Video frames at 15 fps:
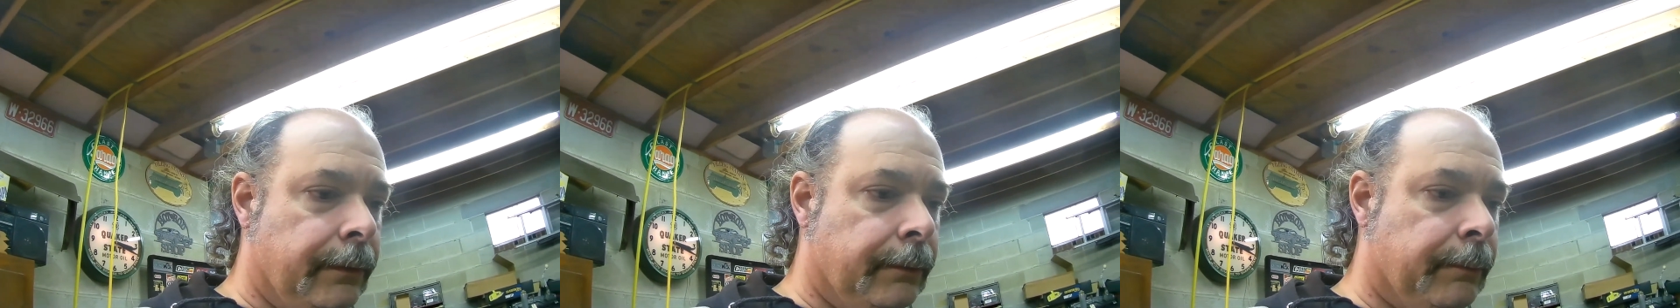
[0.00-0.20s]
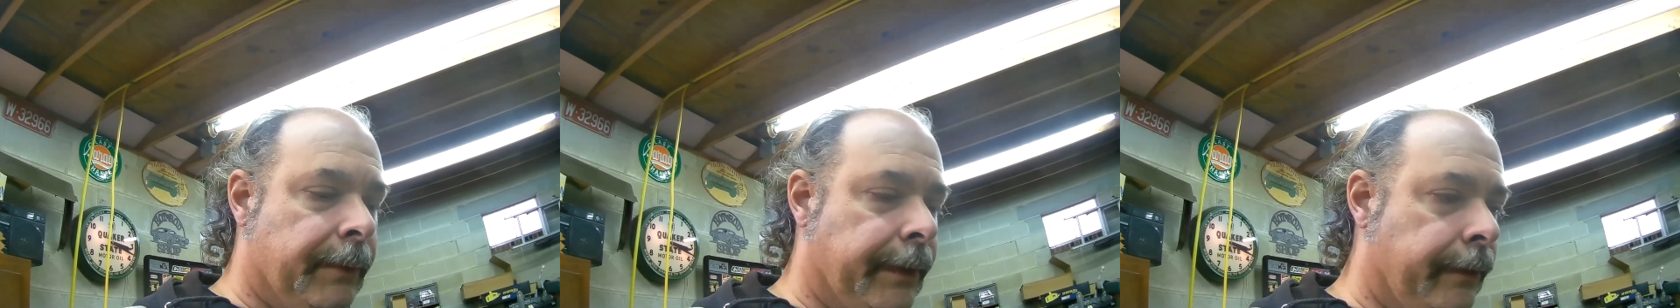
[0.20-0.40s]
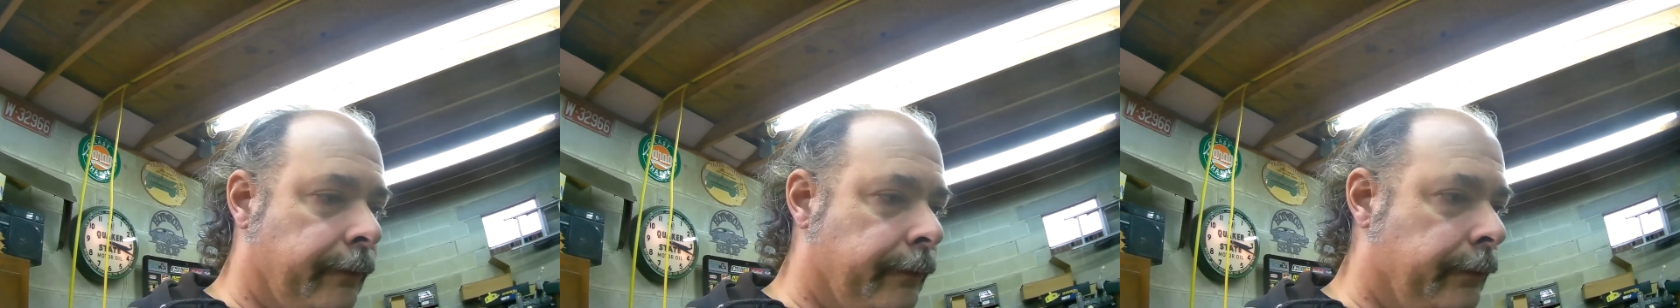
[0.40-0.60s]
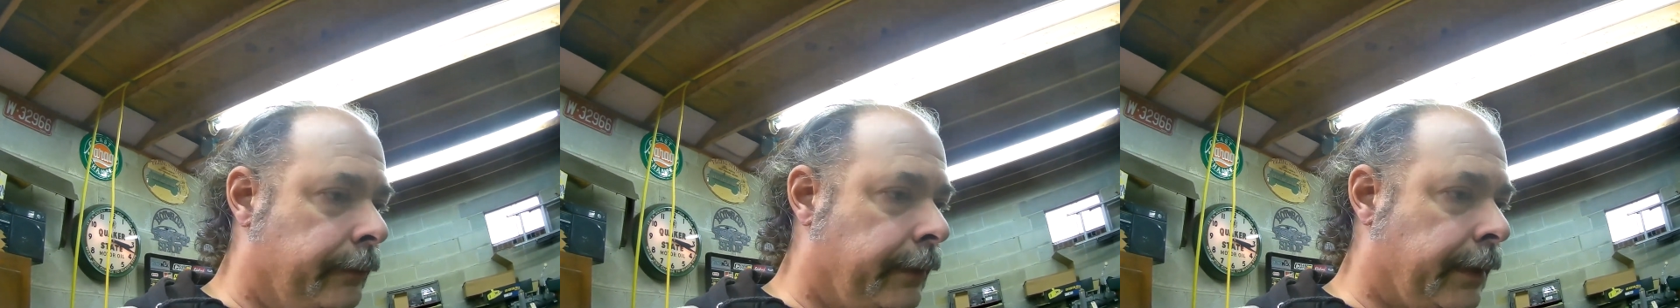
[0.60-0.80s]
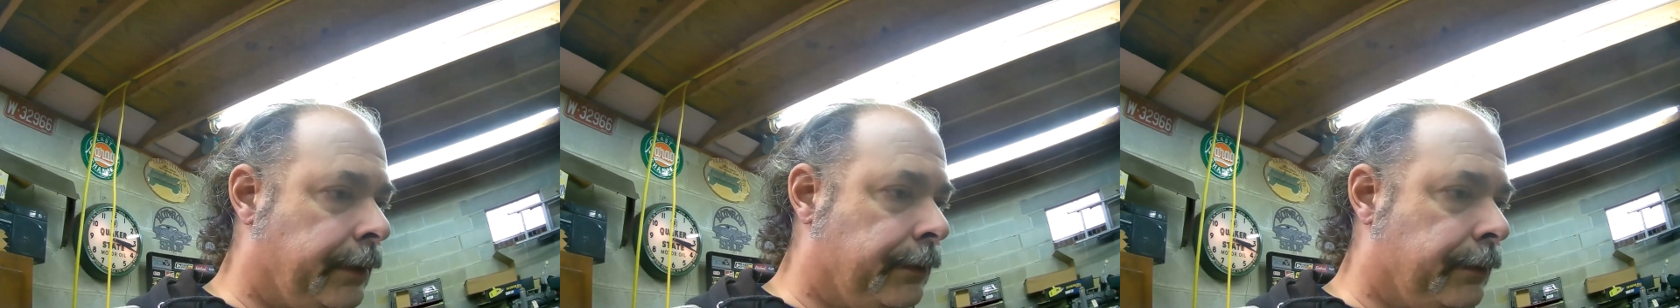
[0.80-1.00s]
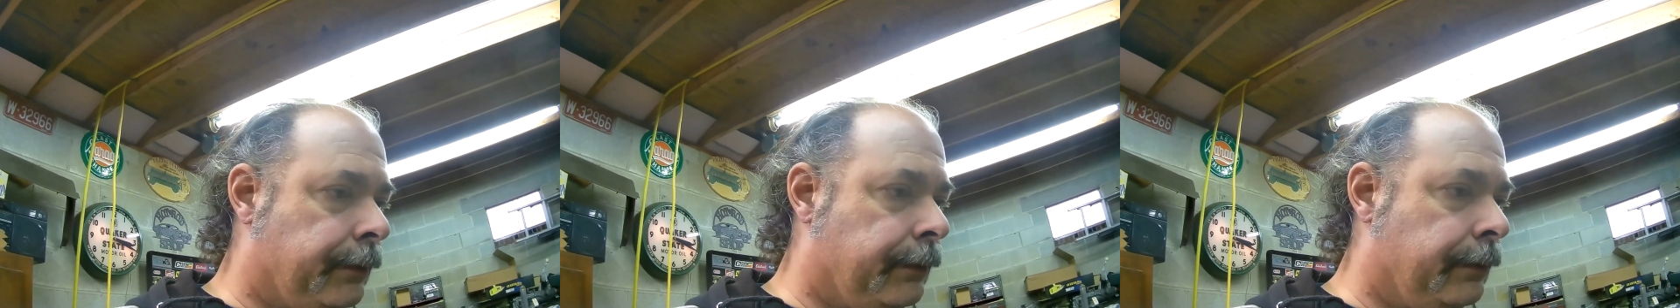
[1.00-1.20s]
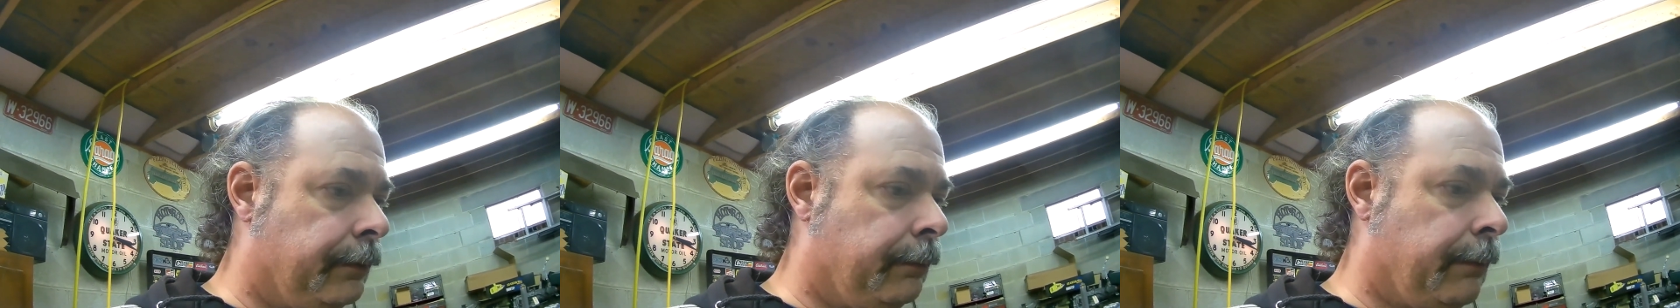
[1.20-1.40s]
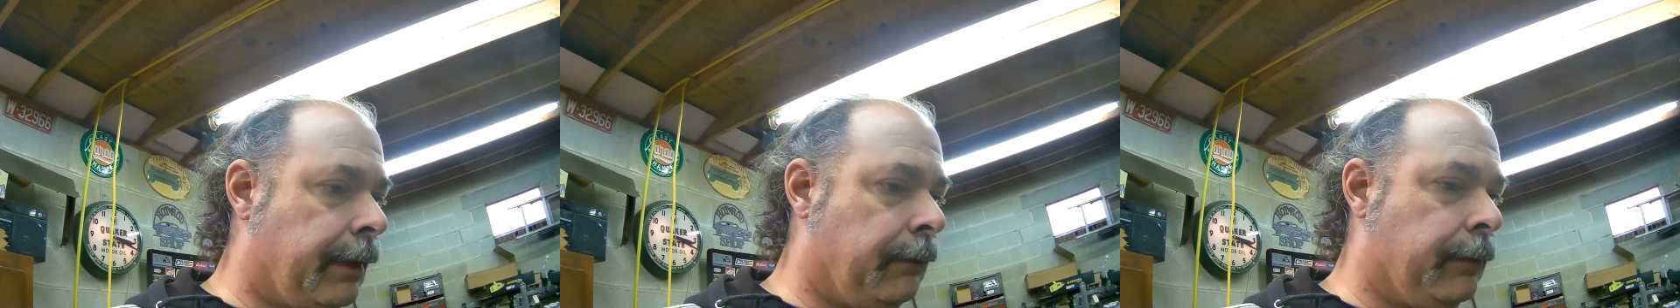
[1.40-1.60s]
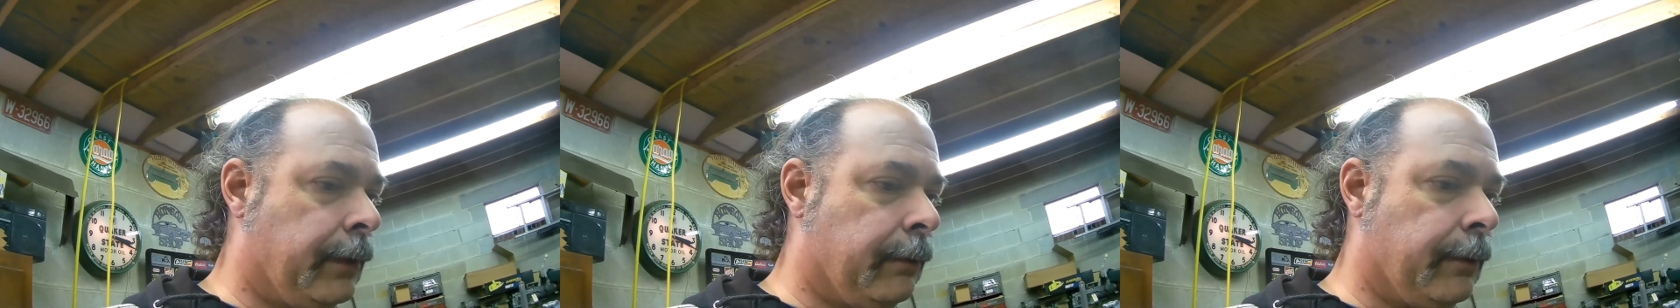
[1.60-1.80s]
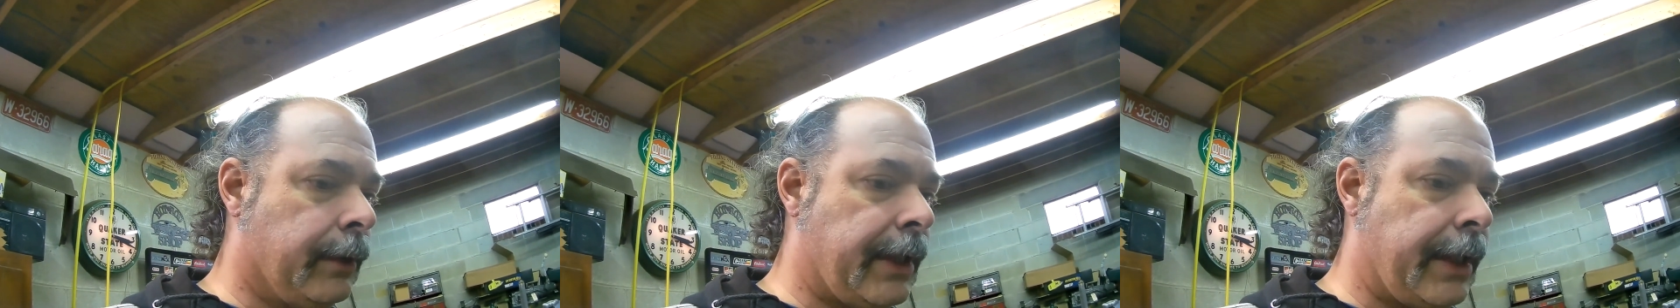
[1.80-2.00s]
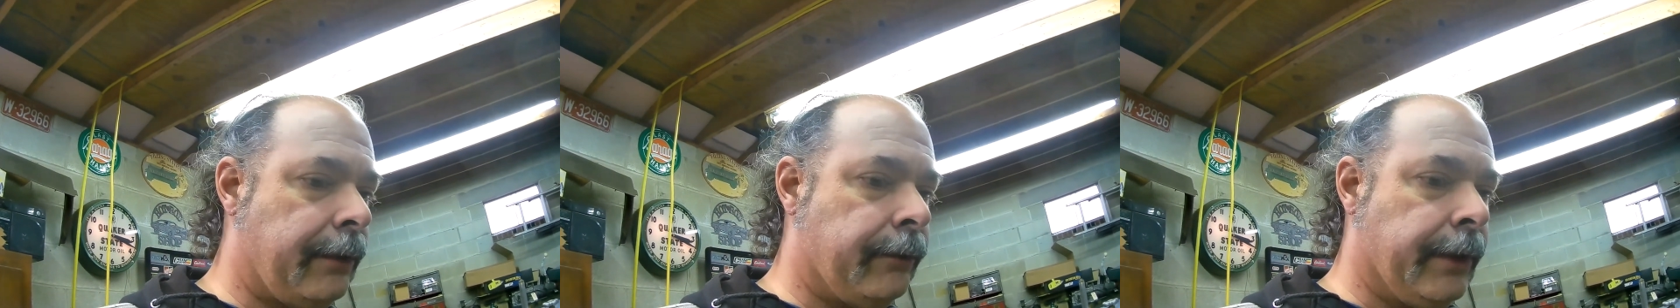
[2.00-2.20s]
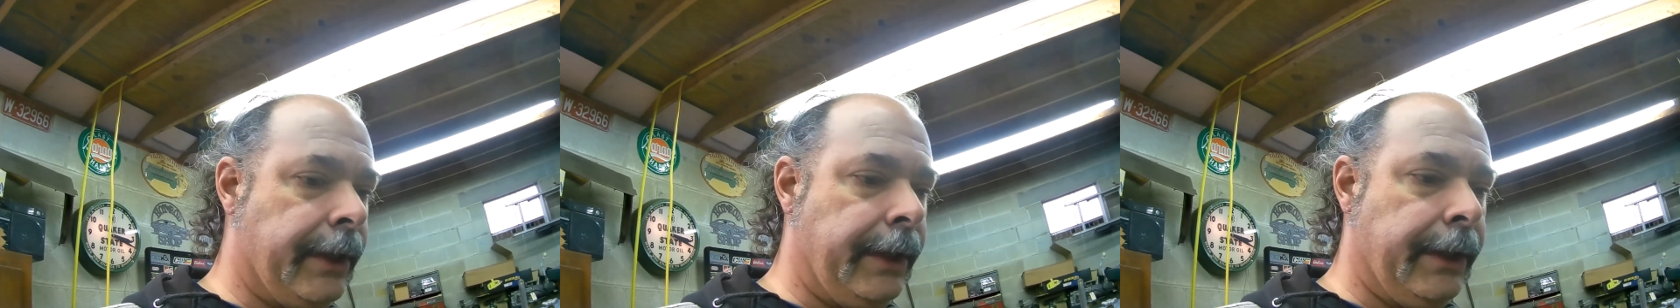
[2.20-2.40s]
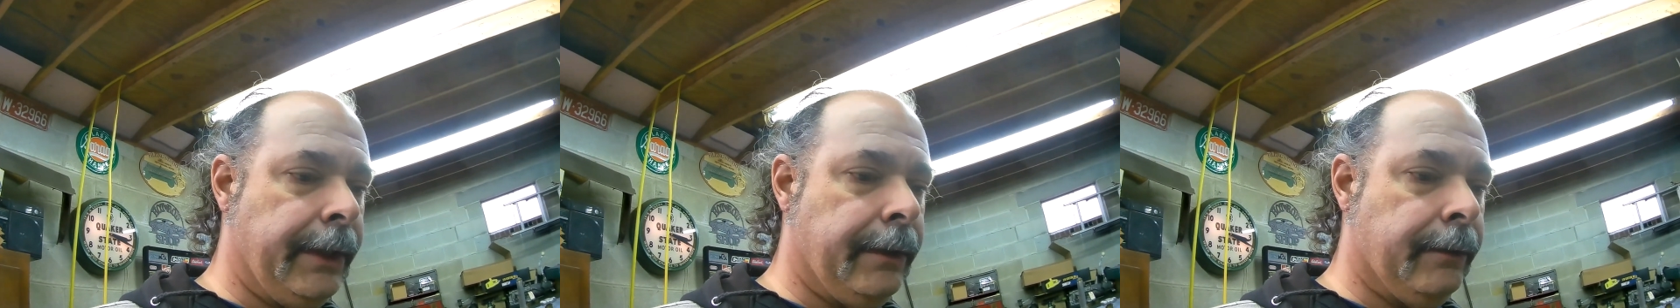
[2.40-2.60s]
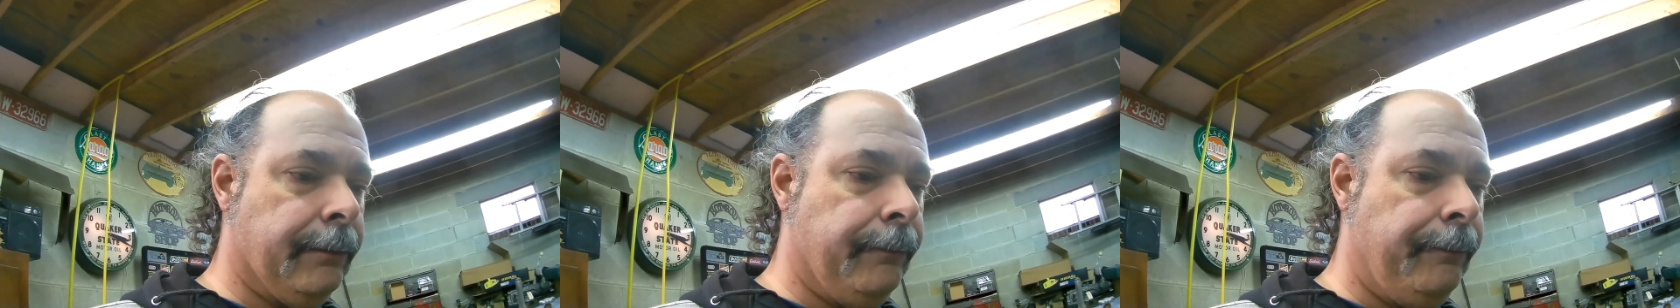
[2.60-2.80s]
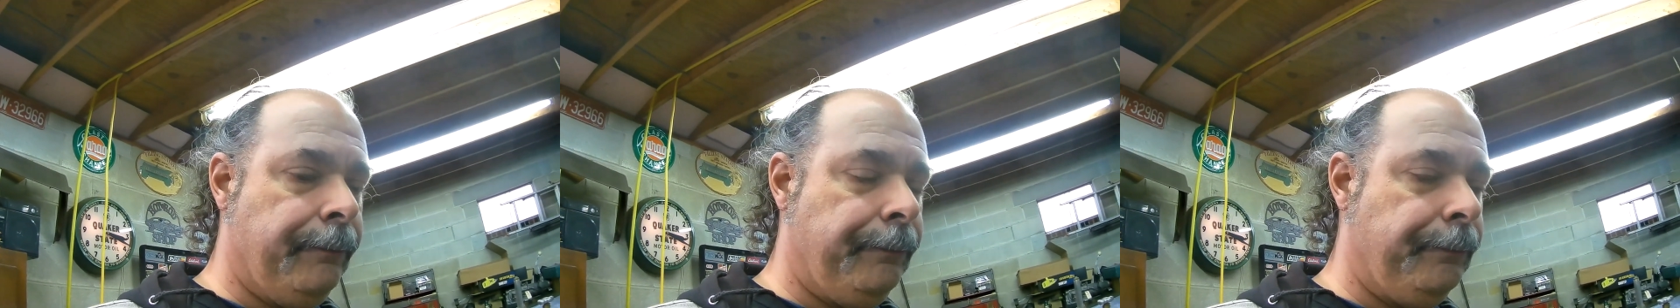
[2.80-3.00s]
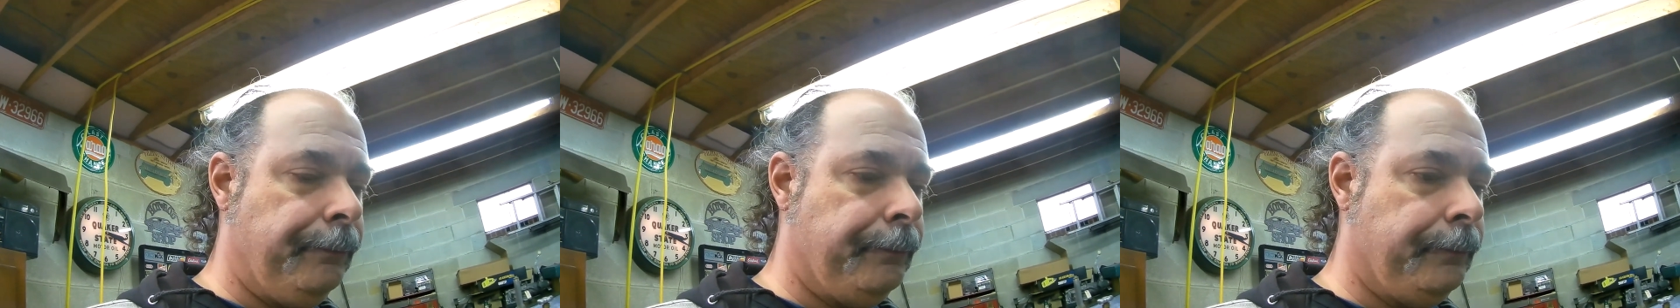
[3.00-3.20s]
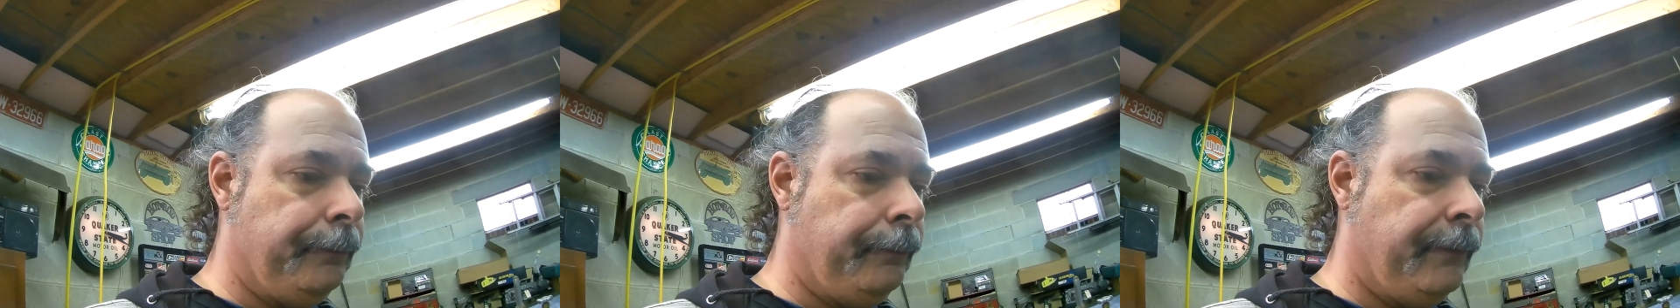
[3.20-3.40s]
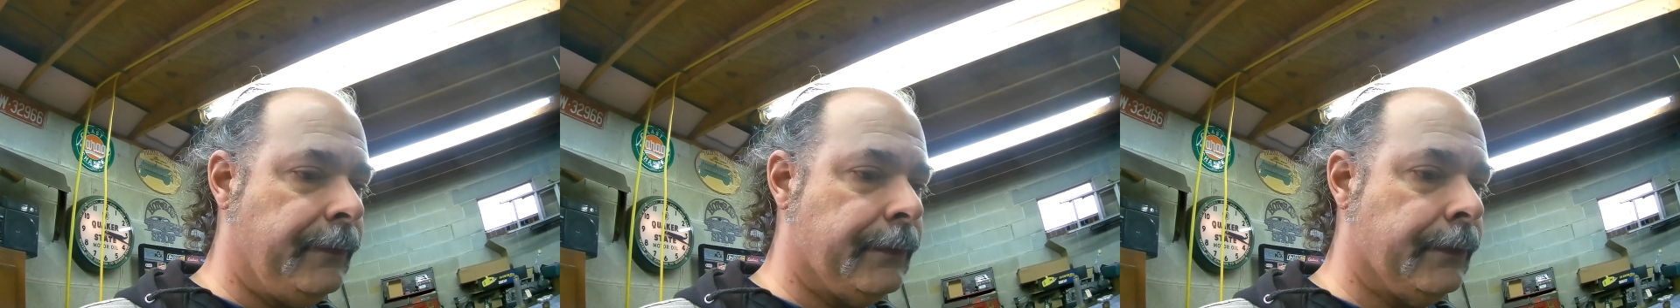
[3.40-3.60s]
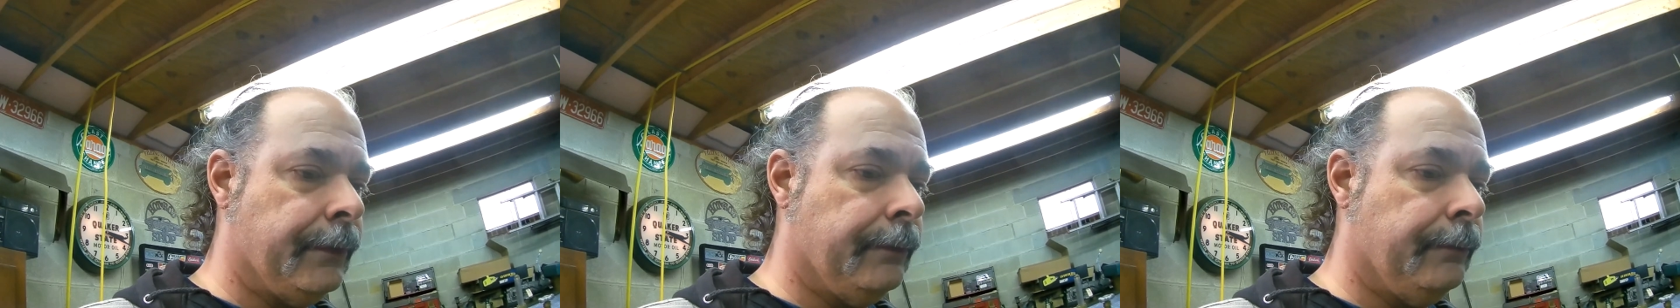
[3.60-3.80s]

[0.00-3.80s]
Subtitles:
but that's about where we're at right now. So,